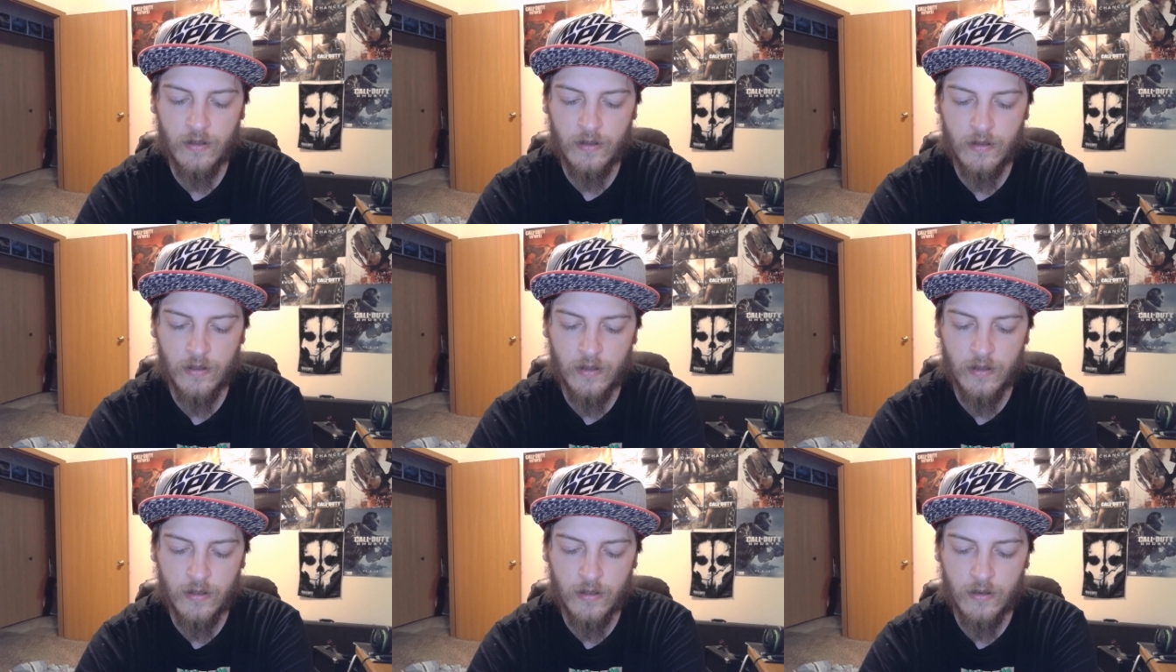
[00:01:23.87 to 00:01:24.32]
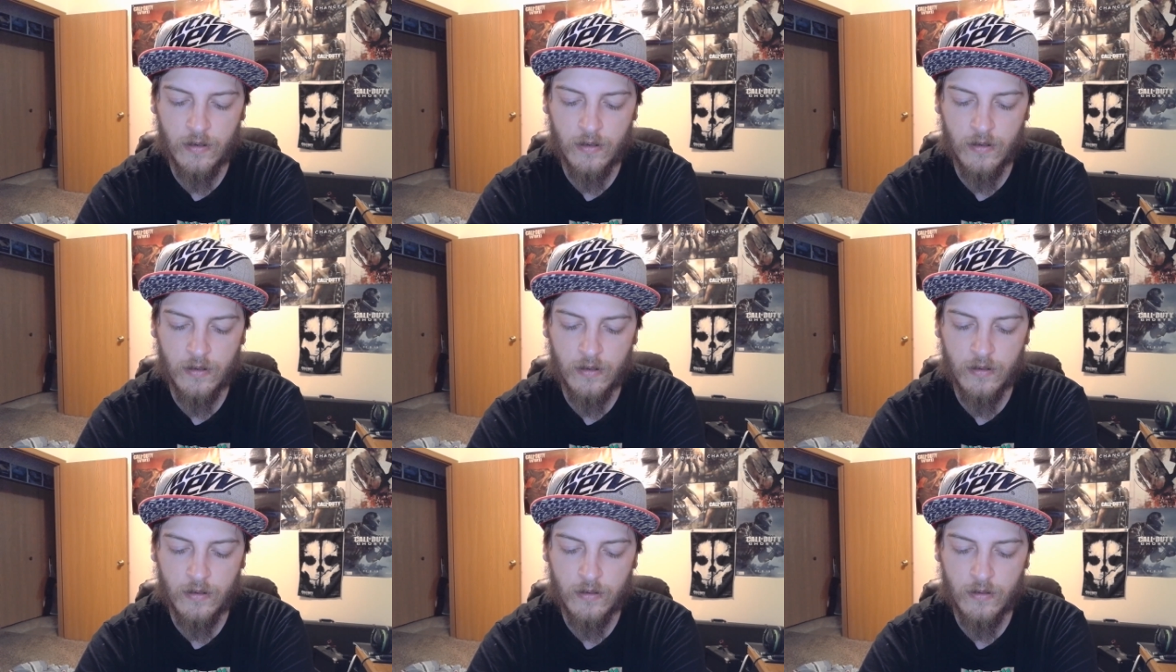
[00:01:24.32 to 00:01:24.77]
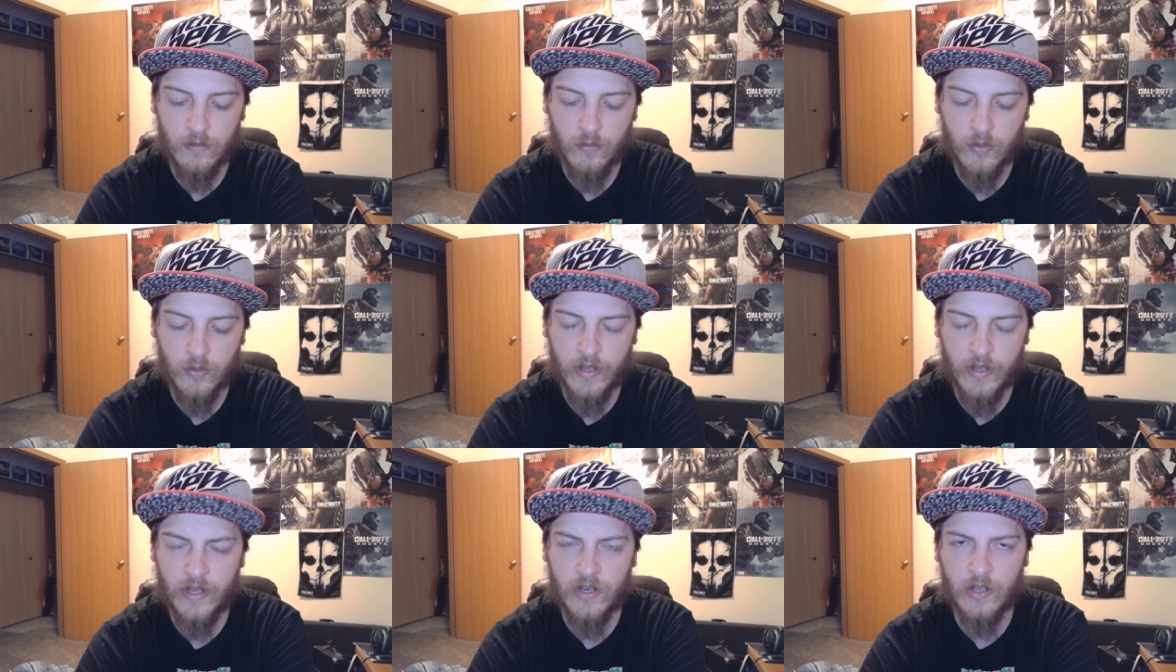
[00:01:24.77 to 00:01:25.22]
and we'll
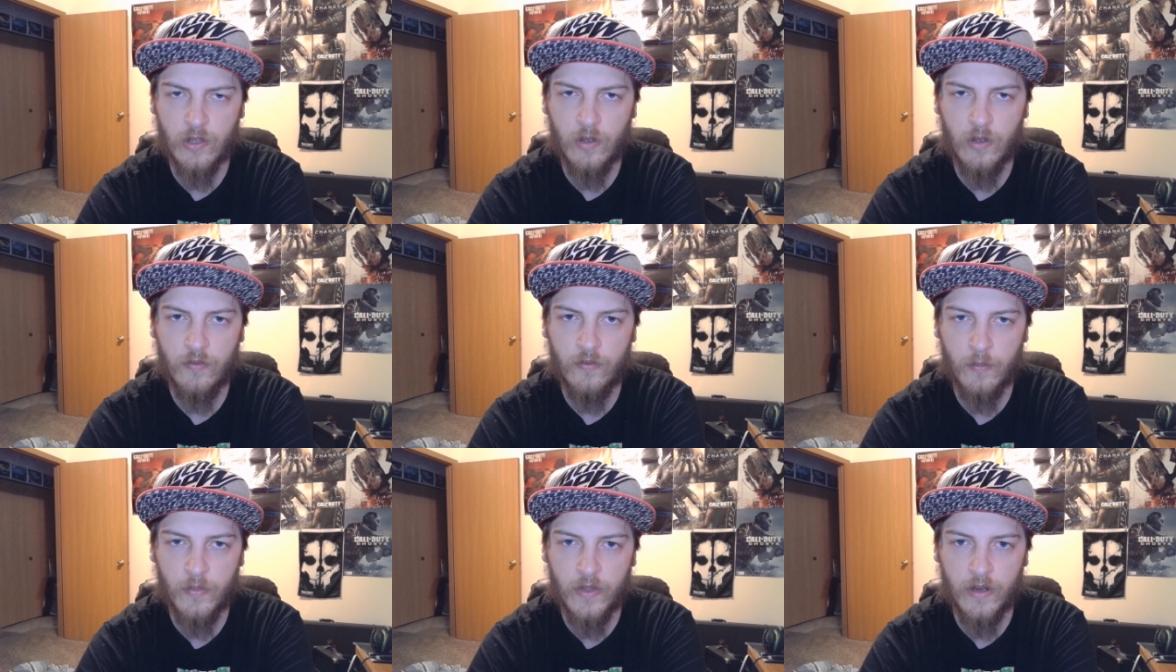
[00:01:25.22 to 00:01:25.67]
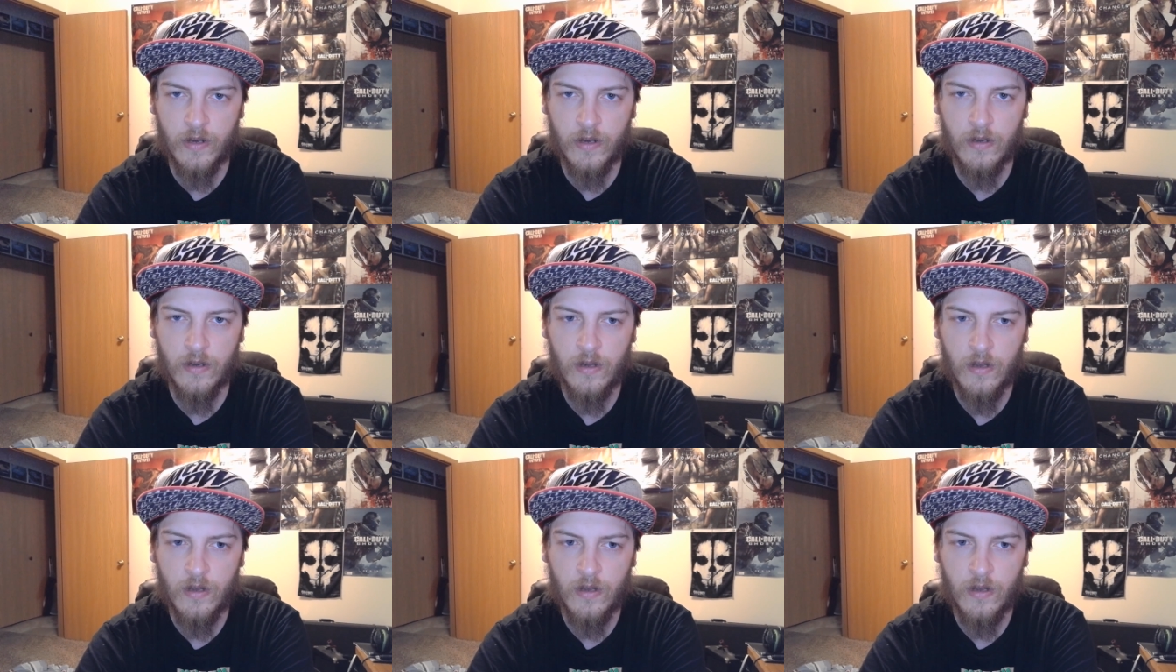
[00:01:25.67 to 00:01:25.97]
kind of go from there.